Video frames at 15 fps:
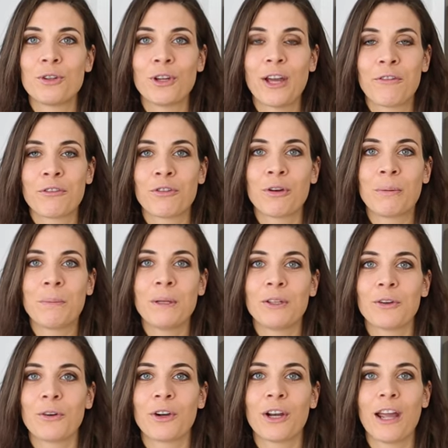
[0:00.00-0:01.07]
you have to
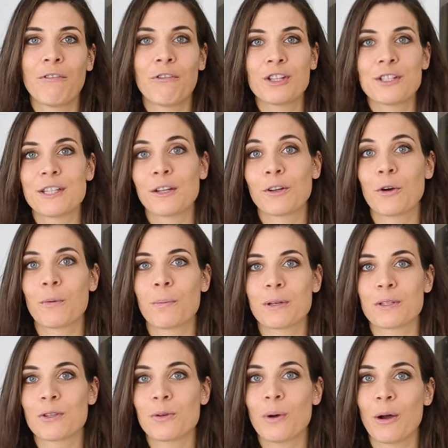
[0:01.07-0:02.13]
repeat on every single
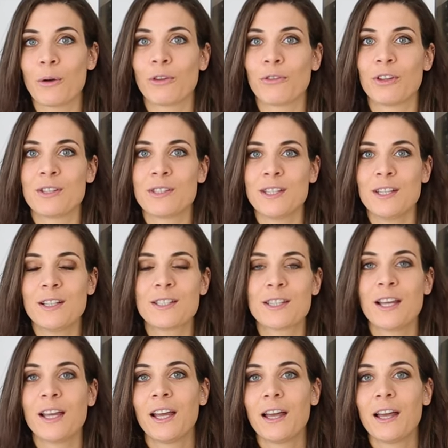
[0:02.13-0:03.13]
puzzle out of the six.